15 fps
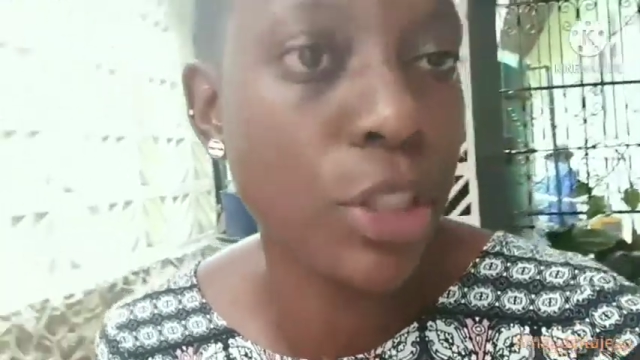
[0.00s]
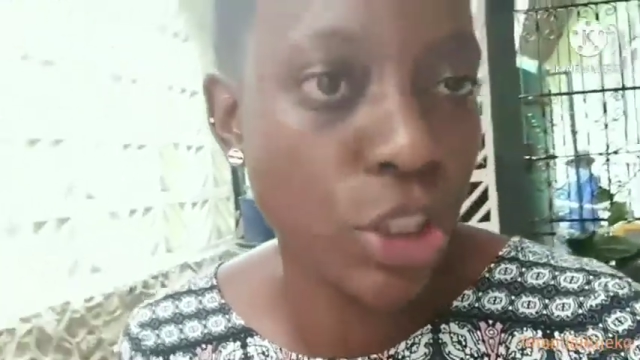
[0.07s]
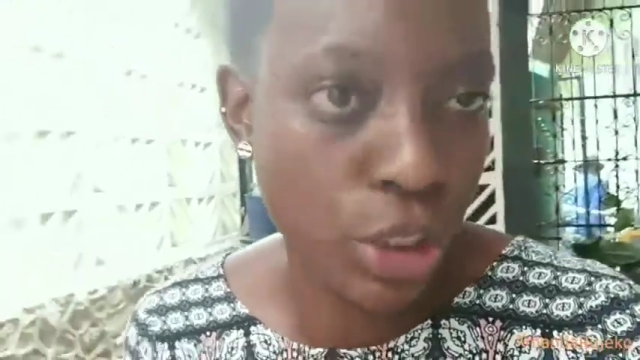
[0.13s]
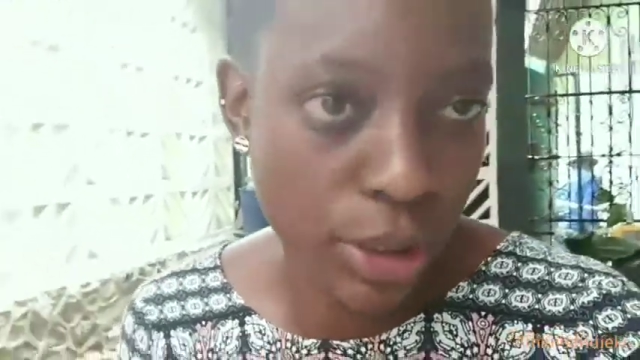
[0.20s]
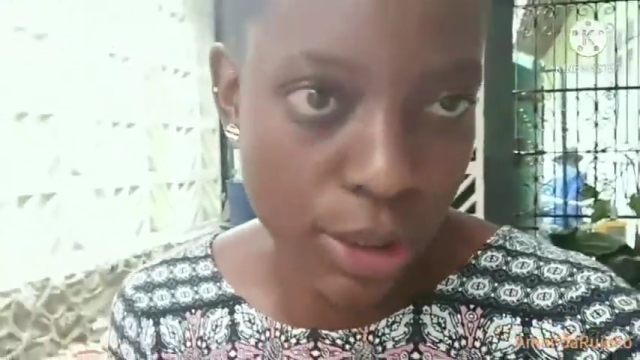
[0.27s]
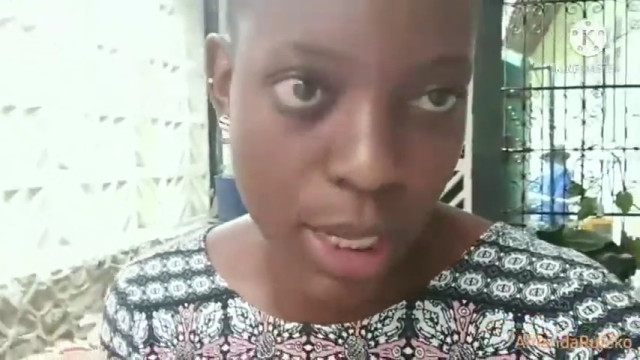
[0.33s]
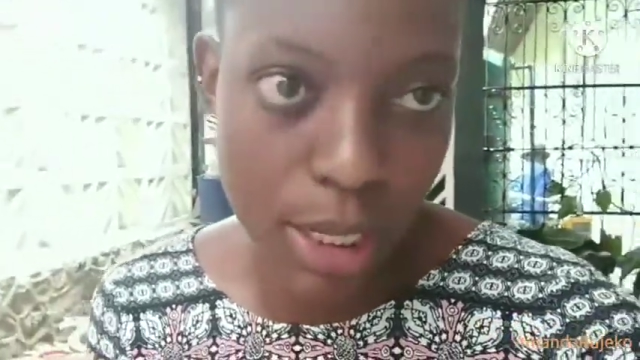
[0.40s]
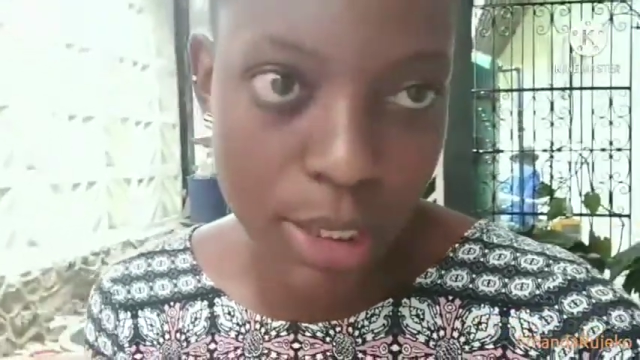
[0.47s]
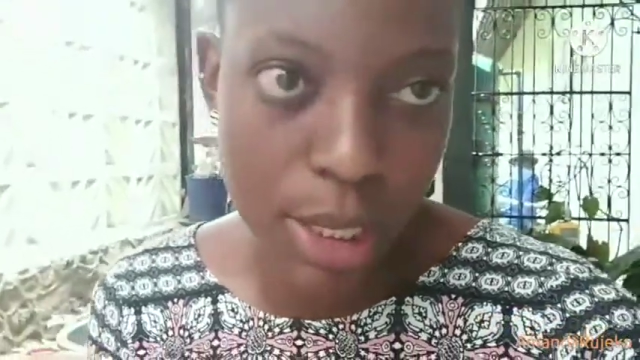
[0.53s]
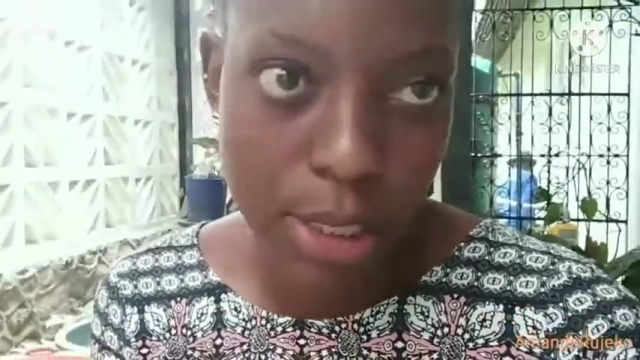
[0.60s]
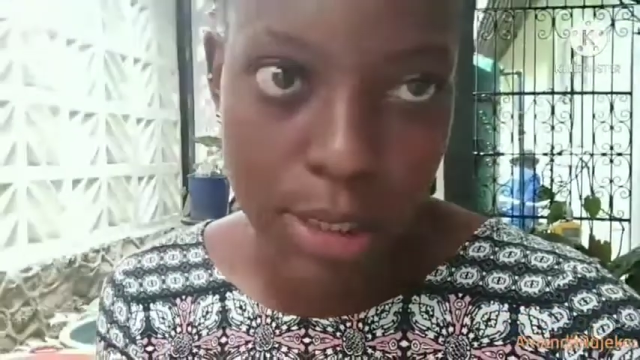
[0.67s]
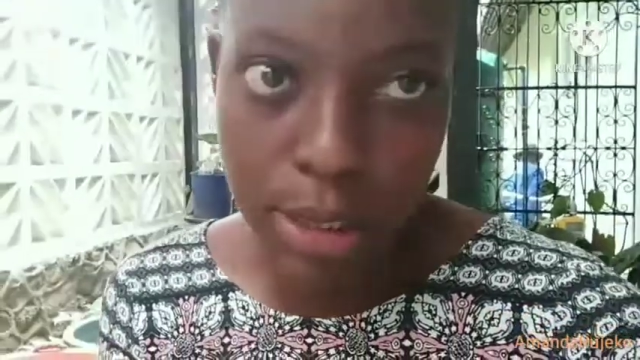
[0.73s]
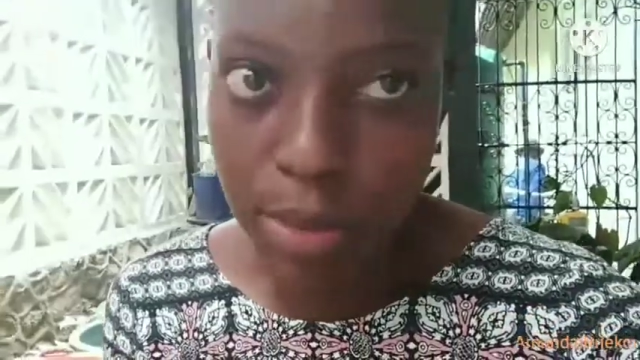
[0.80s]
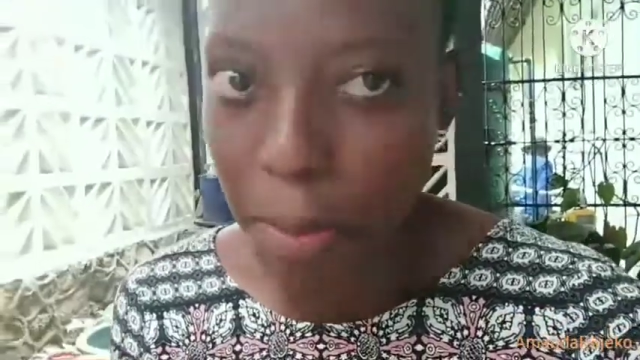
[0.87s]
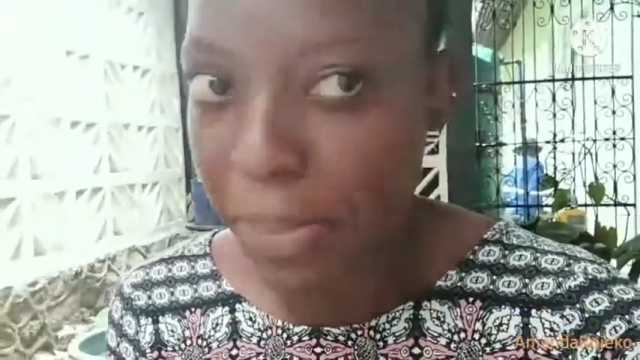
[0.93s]
Just like
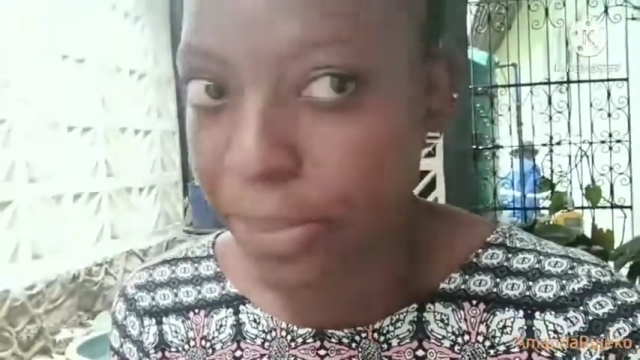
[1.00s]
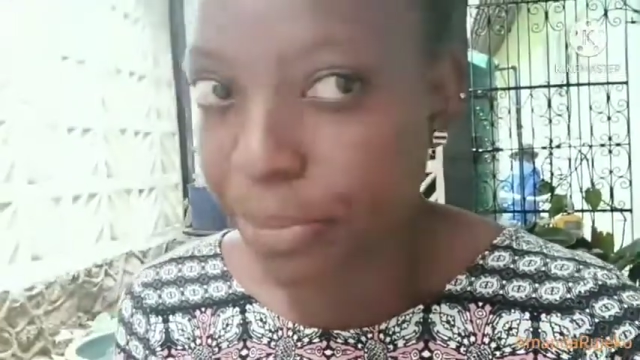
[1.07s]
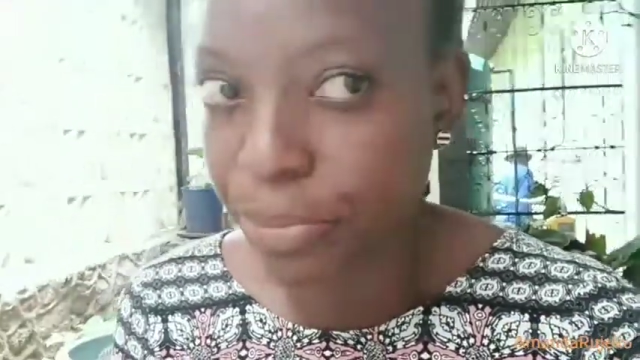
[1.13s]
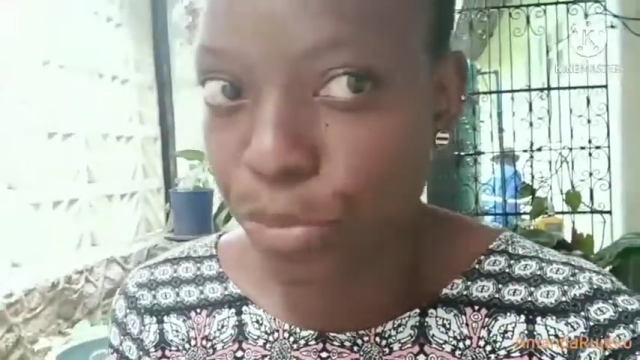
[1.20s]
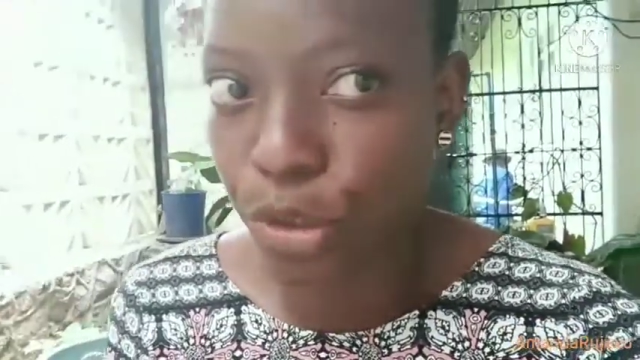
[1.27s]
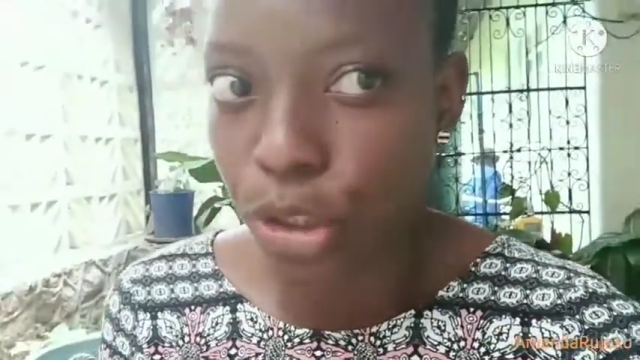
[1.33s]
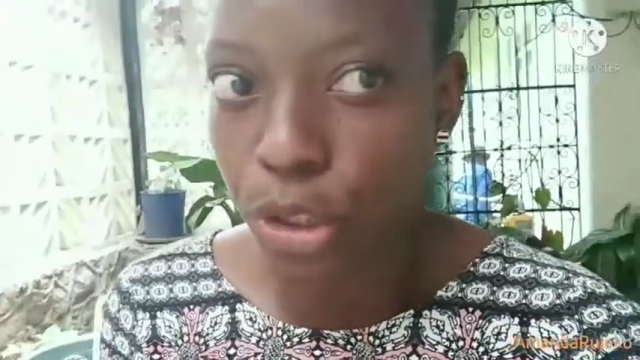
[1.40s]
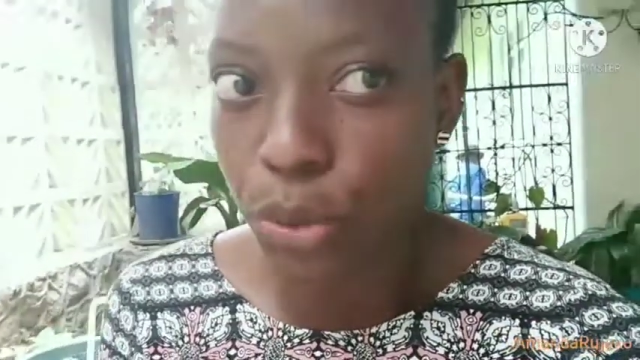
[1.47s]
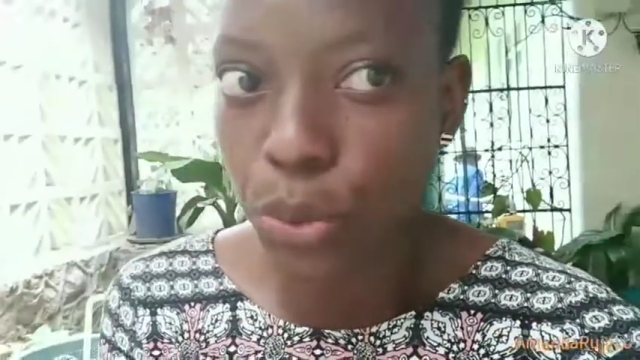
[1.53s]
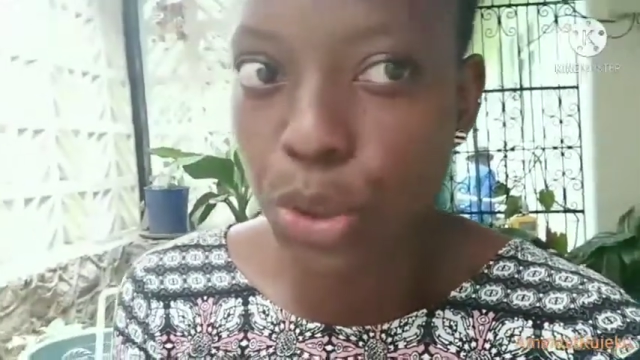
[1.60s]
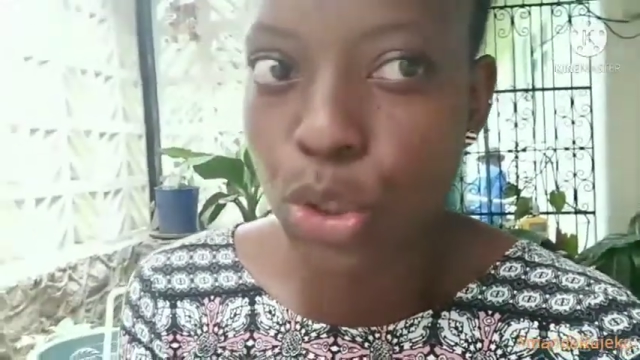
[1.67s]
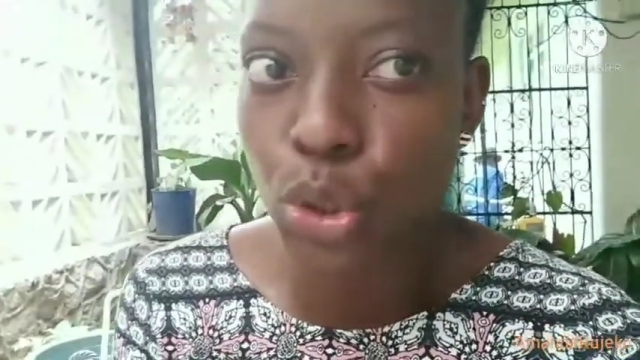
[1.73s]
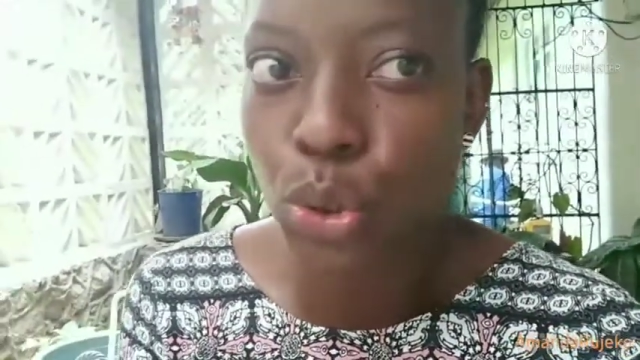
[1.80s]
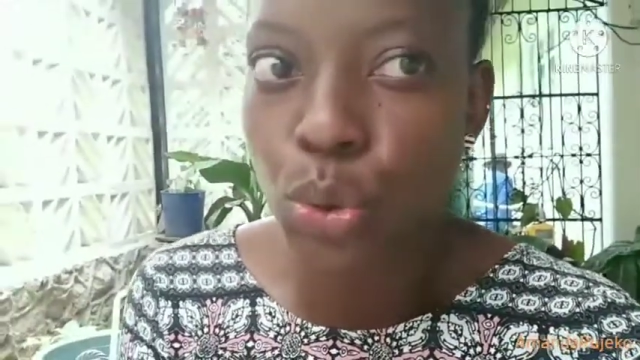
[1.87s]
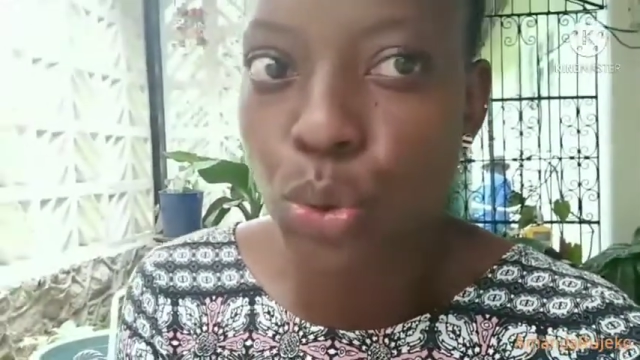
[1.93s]
this, just with
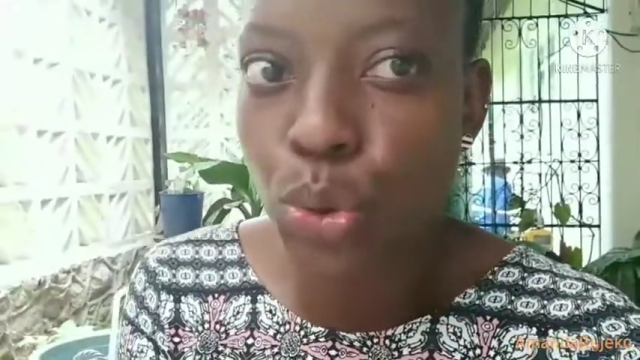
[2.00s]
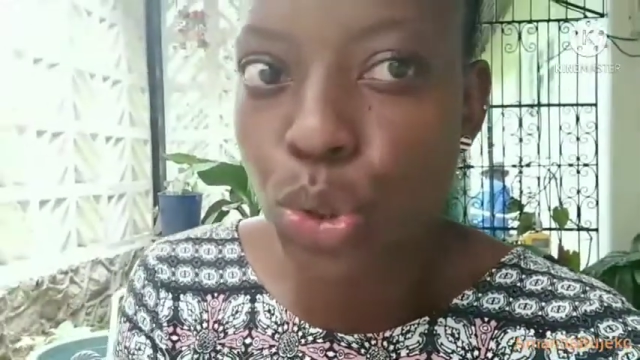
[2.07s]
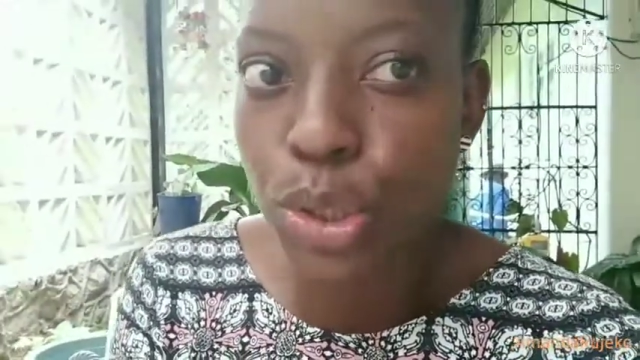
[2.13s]
juice.